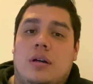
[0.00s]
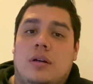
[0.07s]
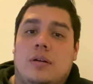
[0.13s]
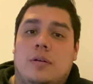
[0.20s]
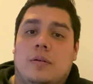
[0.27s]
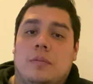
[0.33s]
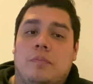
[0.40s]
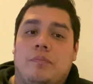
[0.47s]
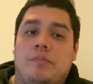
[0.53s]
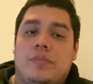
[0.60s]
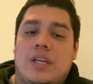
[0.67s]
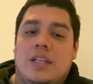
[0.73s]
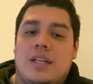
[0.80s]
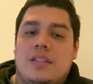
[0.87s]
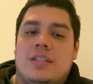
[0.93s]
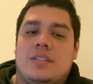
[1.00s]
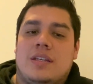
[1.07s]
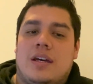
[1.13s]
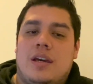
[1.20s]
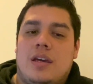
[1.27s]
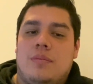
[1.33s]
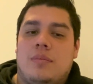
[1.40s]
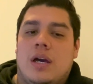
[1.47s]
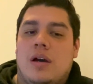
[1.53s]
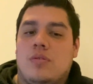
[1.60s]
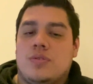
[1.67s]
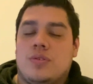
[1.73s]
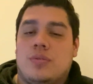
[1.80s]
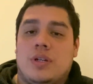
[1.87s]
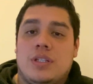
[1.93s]
And at the time, I
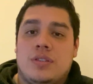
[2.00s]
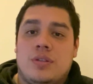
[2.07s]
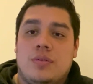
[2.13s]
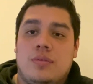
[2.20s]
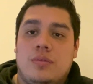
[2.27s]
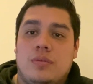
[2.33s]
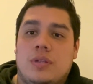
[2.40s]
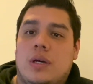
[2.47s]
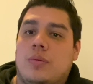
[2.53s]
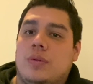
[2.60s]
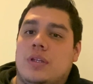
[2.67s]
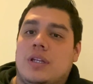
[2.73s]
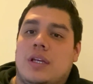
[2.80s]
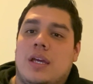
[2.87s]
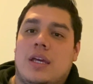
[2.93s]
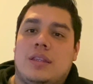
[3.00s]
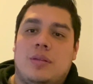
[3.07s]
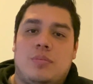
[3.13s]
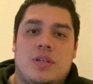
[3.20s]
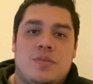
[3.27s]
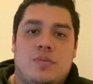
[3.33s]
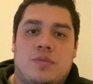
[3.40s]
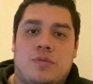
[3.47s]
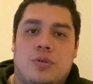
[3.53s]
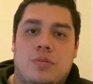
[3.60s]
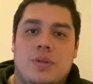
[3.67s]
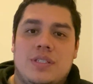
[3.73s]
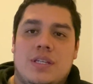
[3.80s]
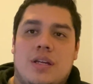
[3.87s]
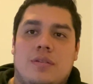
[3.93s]
was already tuned. I wanted to get the best
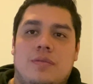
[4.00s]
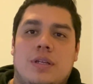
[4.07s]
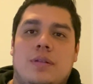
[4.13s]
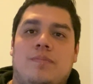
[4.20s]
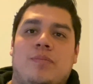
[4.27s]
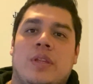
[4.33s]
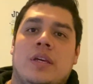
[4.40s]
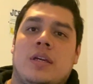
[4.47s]
performance out of it.